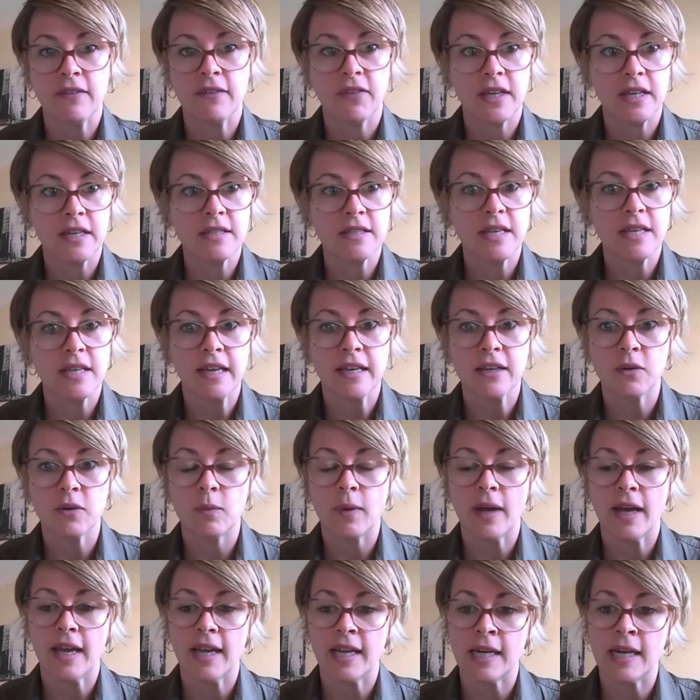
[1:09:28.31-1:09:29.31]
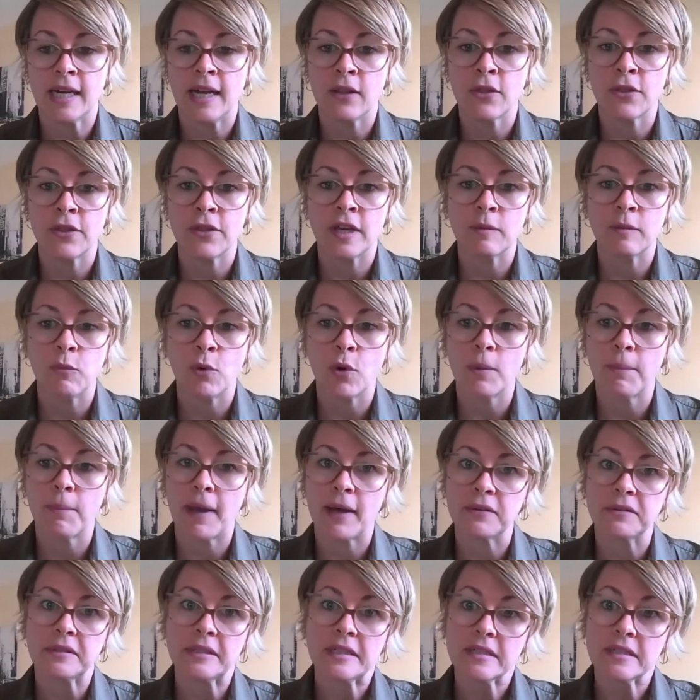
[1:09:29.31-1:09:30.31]
They can take it away and think more
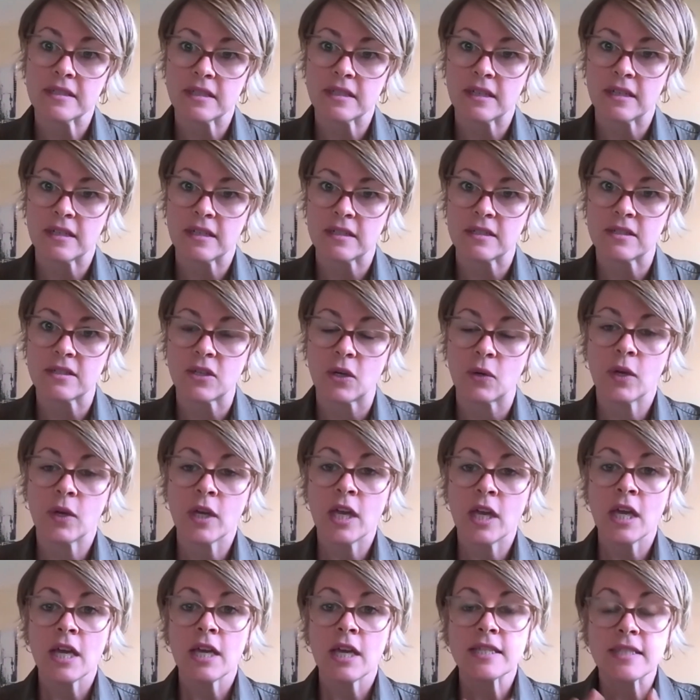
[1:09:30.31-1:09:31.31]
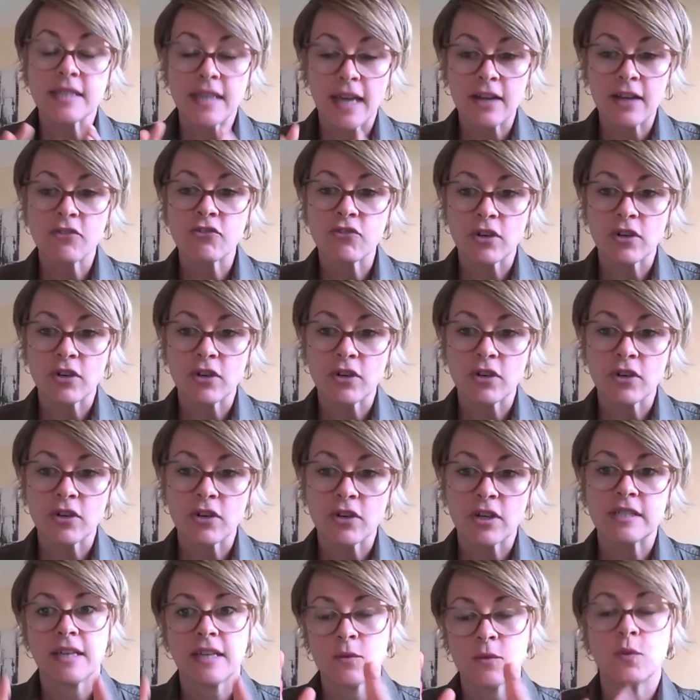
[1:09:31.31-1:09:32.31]
about these things. So Sandra,
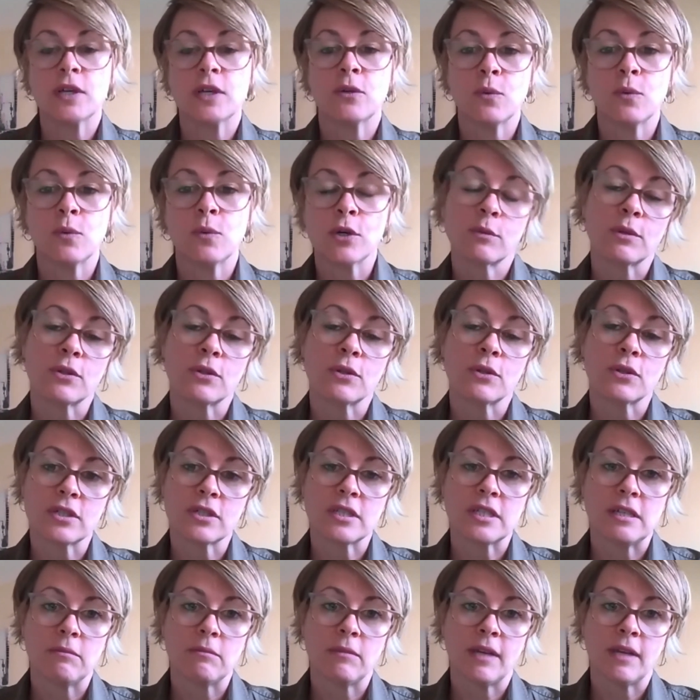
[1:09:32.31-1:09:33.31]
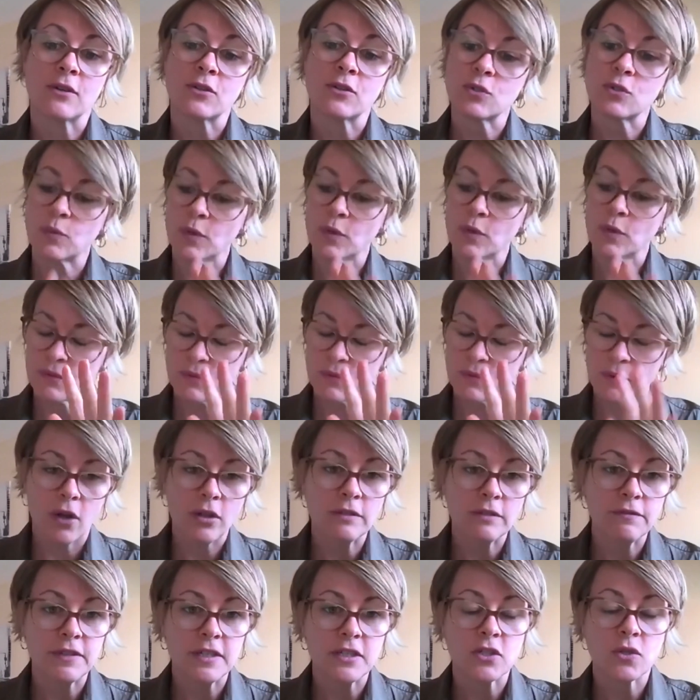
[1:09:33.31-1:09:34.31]
as I said, will work with her team now to work through
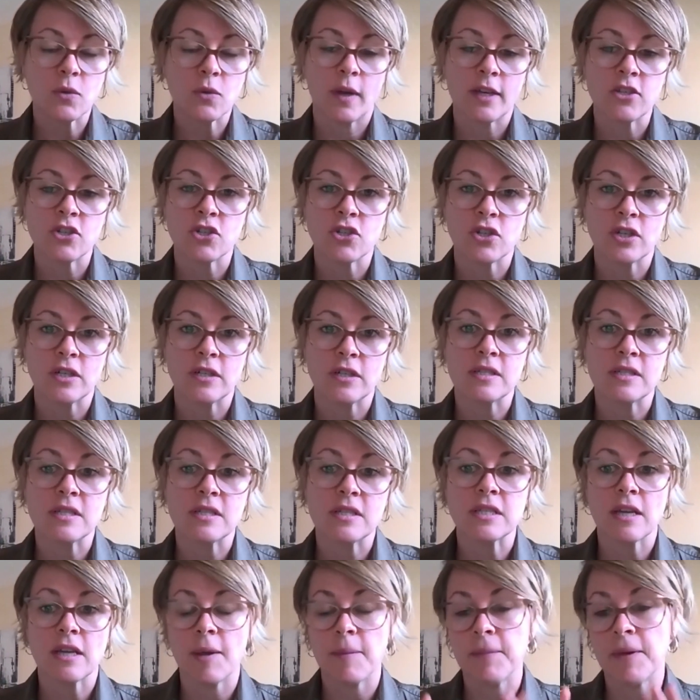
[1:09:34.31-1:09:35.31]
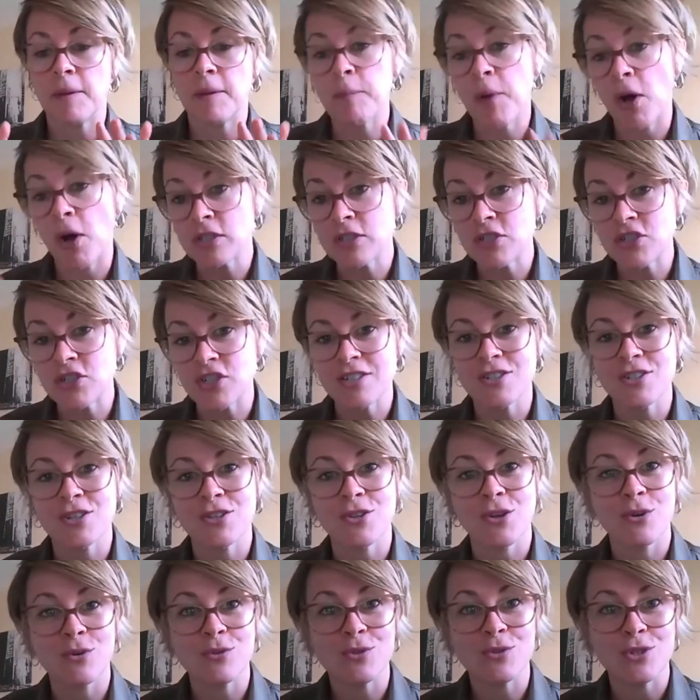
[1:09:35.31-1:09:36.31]
all of these questions. Apologies to
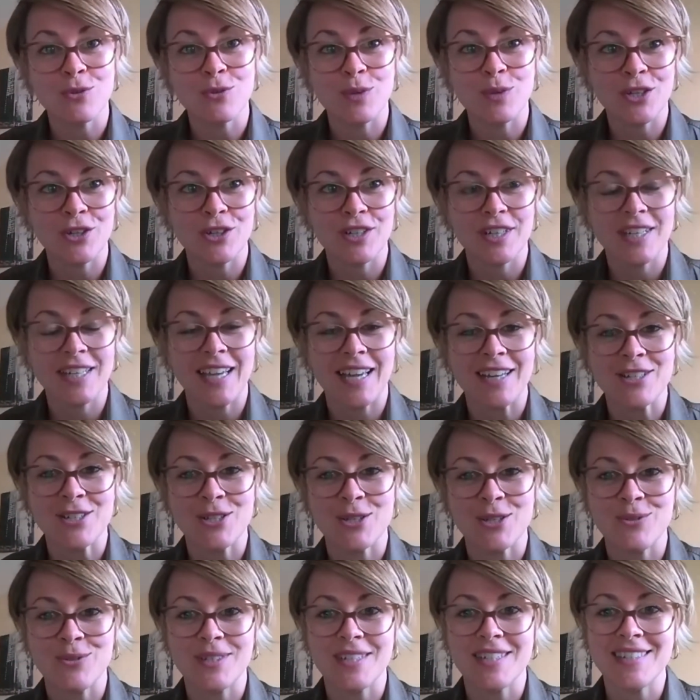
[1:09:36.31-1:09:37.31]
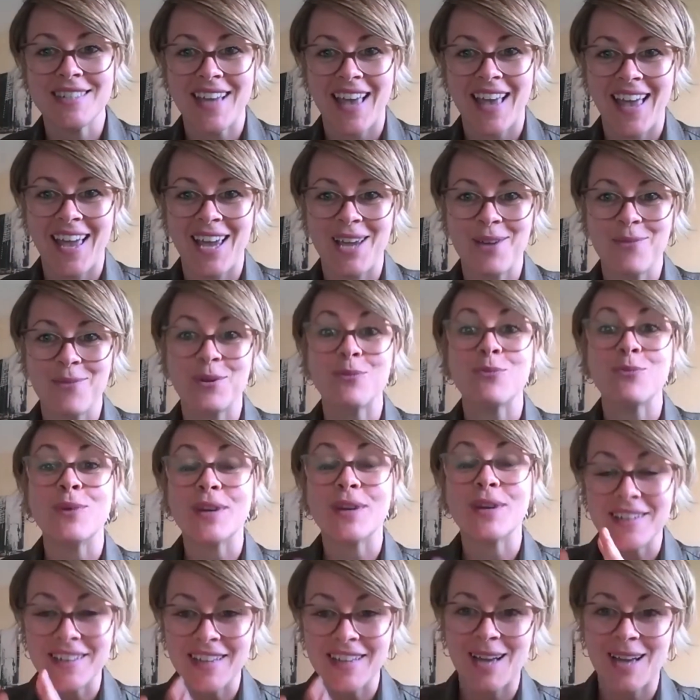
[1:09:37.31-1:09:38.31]
those who we couldn't get to today. We
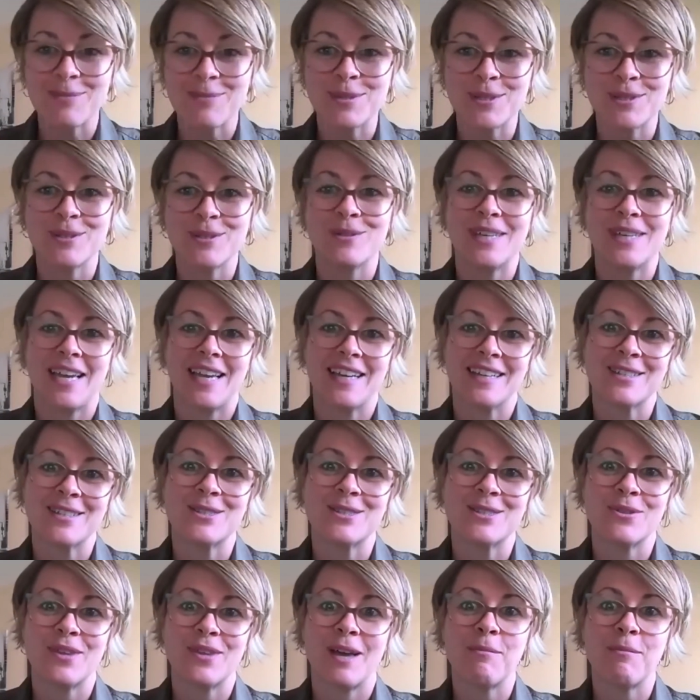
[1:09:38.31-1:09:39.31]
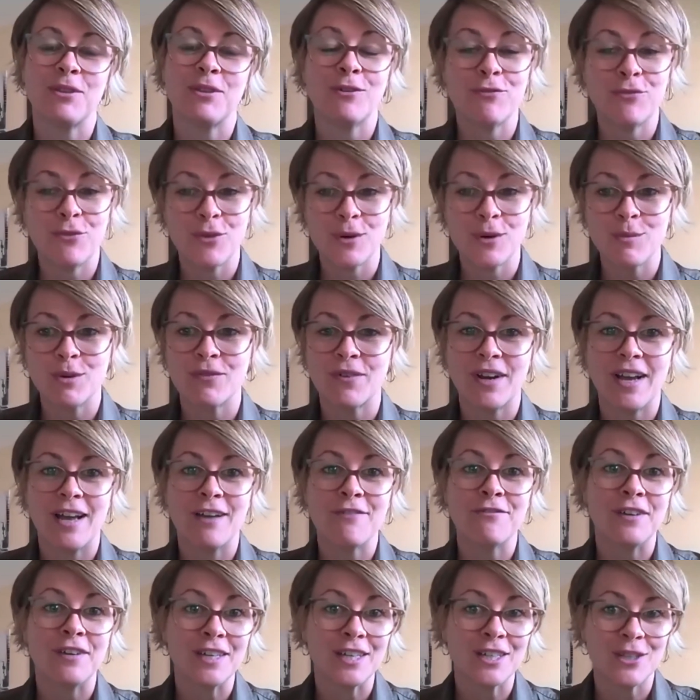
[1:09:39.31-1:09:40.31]
will absolutely answer them in the form of our
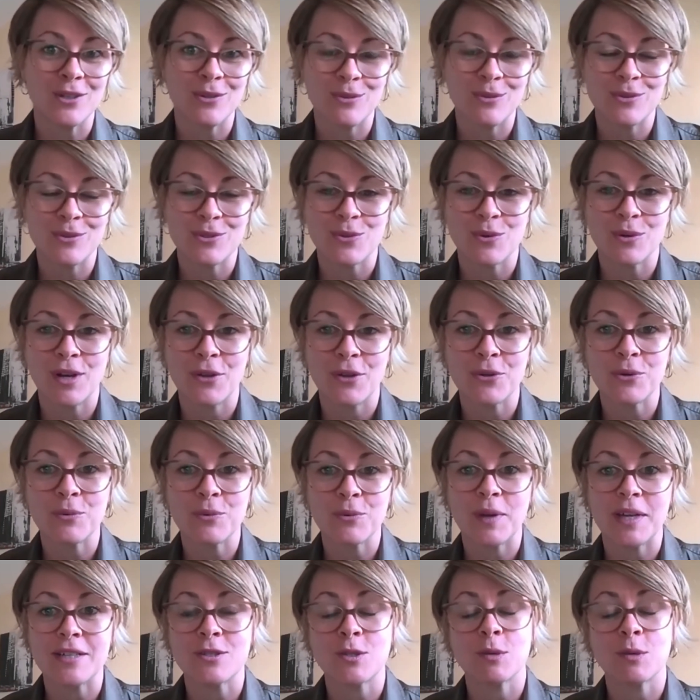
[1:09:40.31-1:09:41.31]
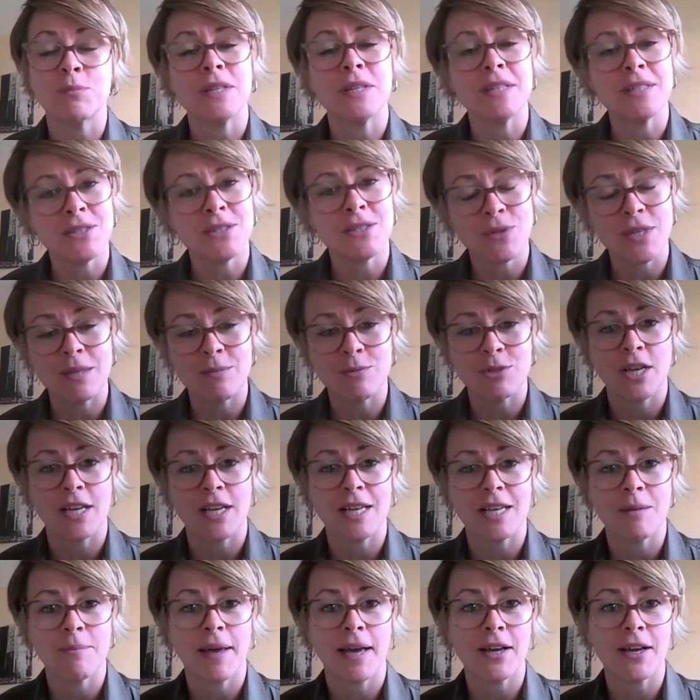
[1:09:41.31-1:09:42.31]
FAQs or other ways. So please do keep
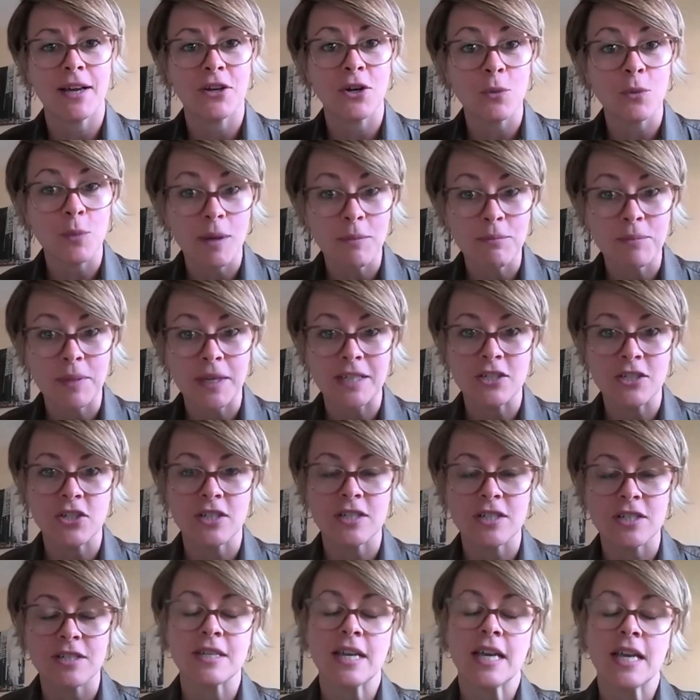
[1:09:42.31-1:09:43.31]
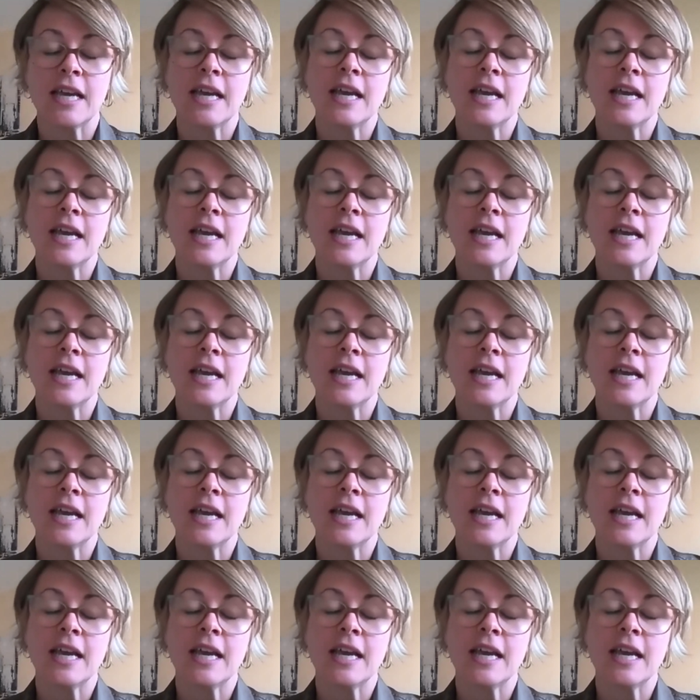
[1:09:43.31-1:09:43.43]
checking back on our web pages.